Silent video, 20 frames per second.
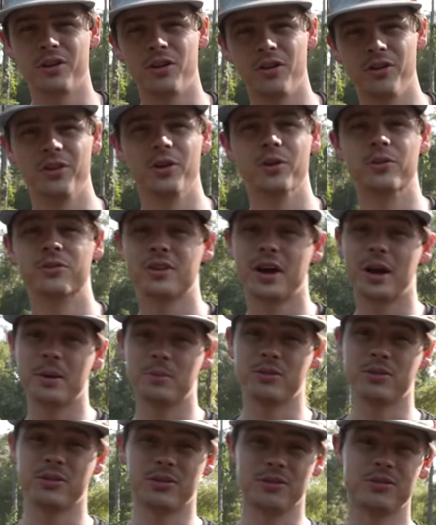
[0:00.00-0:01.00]
all those
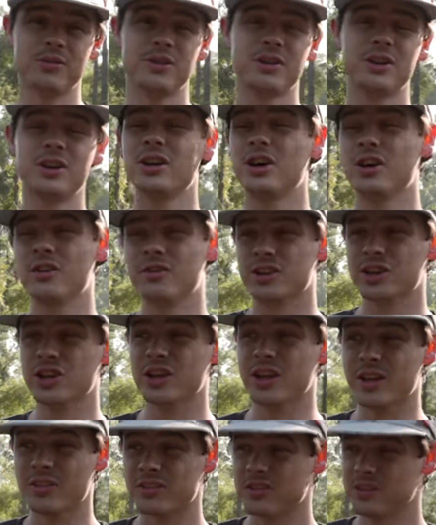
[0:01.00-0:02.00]
types of, of
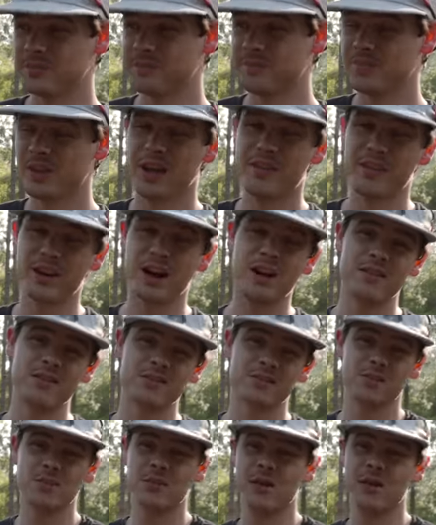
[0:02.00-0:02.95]
goodies. And then obviously